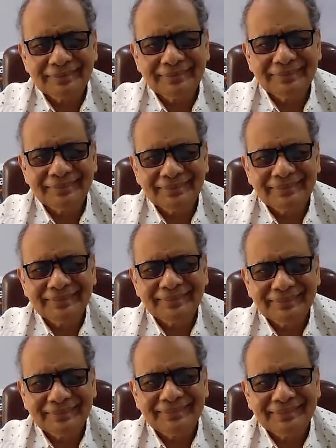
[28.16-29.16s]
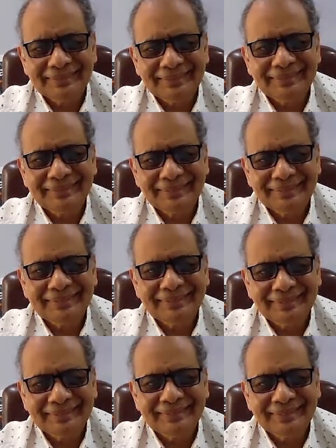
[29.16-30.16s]

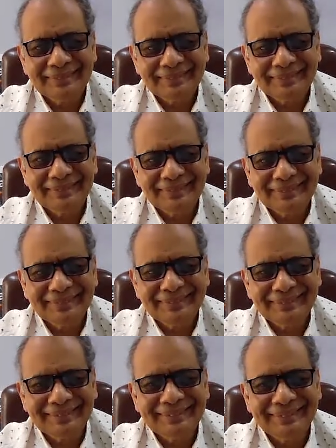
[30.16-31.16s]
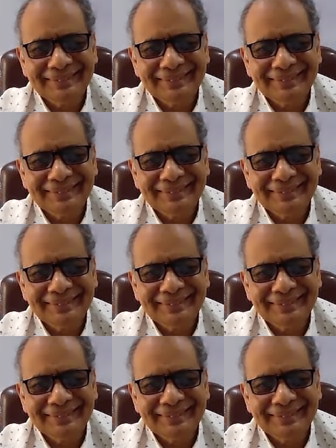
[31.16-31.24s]
(not speaking)